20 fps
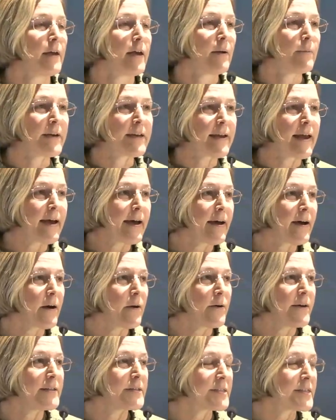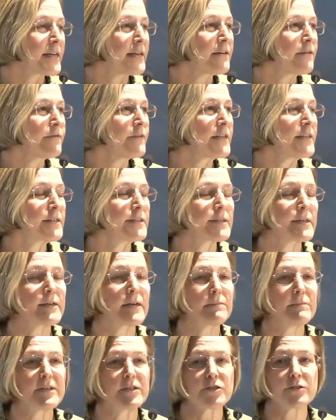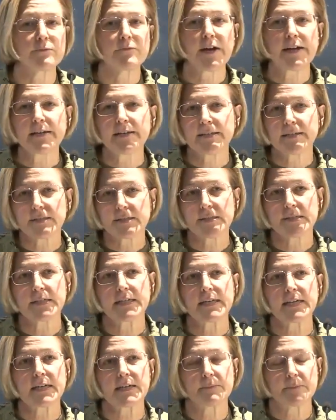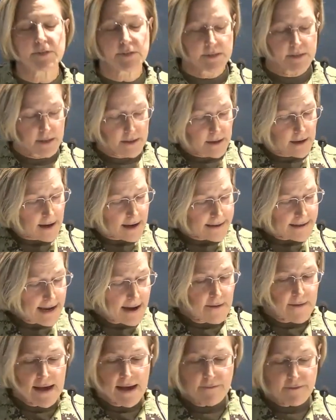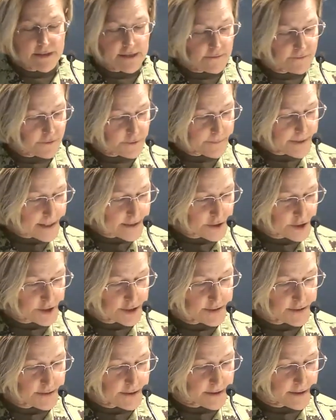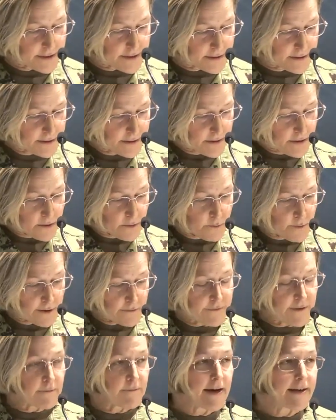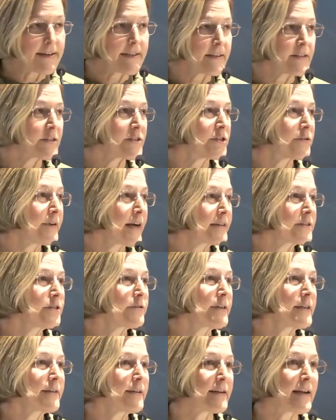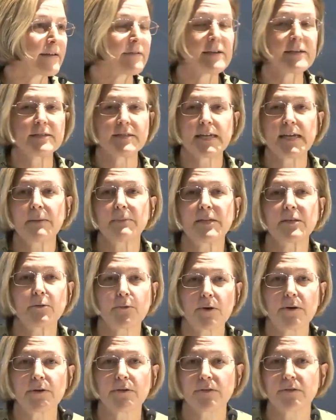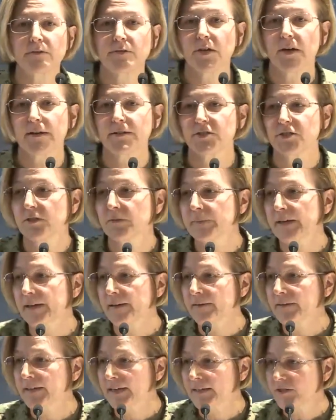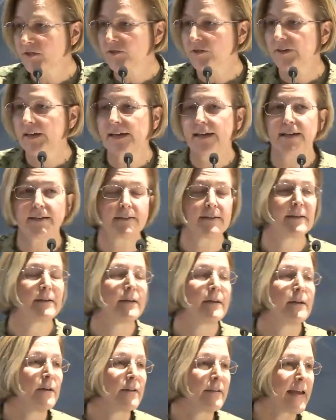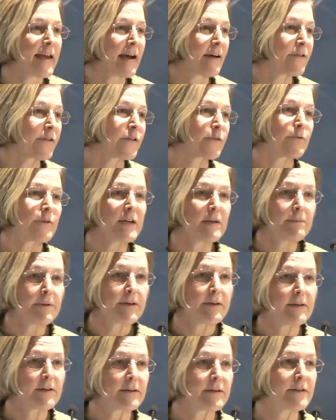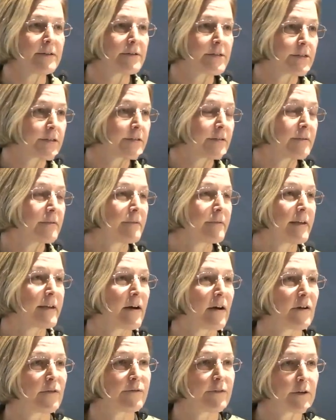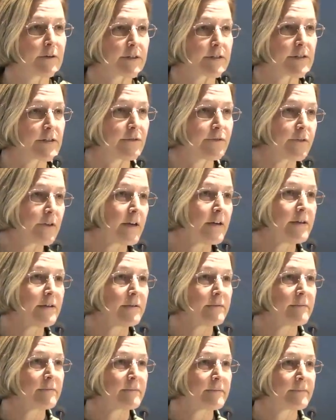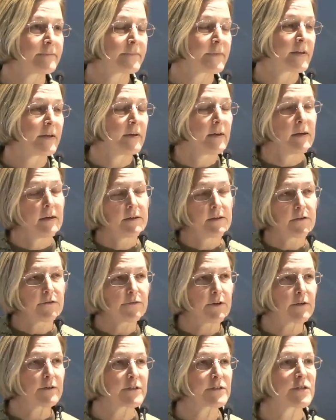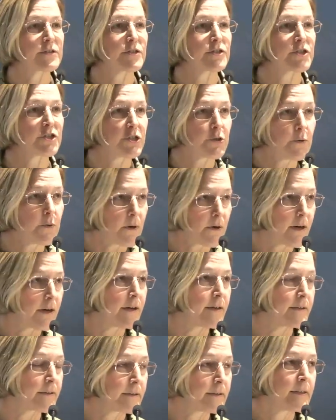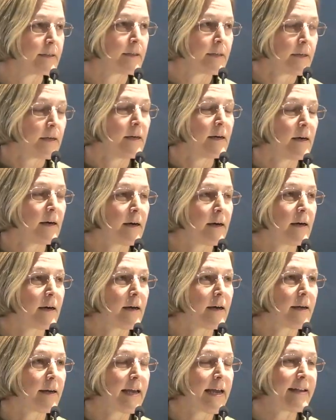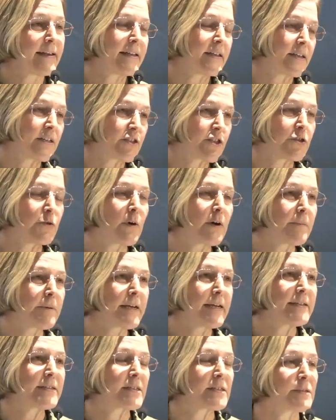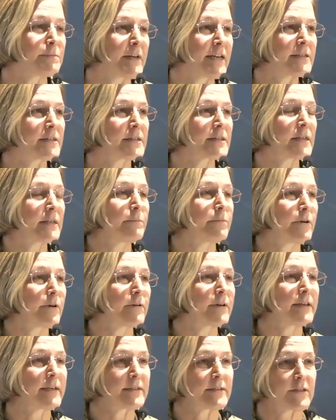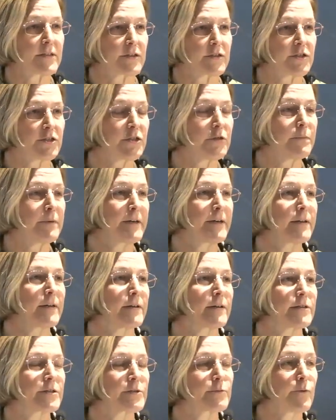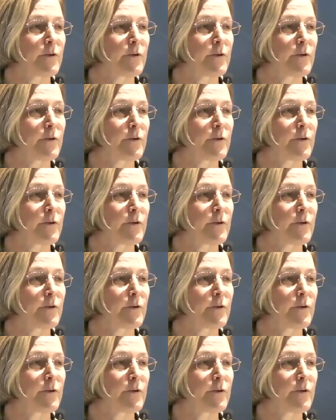And we now, instead of these uh, mission readiness teams, I now have an information uh, warfare readiness directorate that I think Tammy North talked to you about yesterday. They have three pillars. They are focused to float. They're focused to shore. Uh, and the shore piece is basically broken into the two pillars.